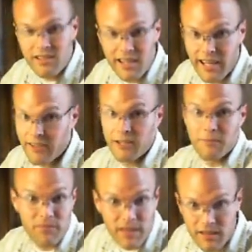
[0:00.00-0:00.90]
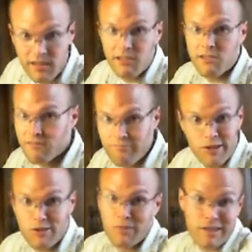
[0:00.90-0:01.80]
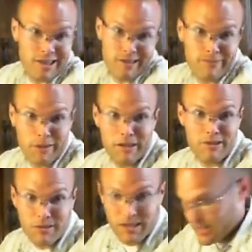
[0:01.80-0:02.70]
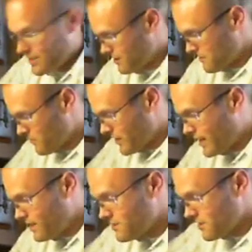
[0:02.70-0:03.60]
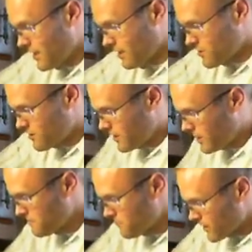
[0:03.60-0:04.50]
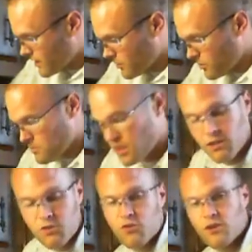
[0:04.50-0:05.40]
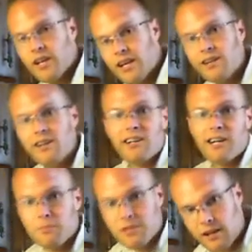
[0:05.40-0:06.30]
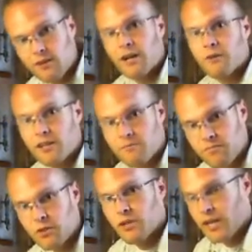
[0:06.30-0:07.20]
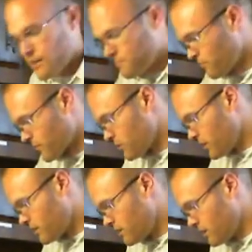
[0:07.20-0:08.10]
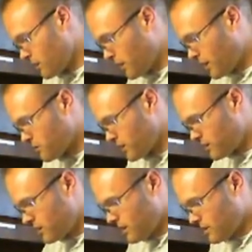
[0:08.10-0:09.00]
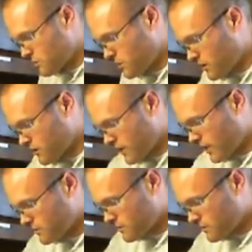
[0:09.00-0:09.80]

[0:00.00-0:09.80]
together, and you just mix it. I mean, it's really that easy. Yesterday we made this for a Cub Scout outing that we had. We had the banquet at the end, so we had a cookout and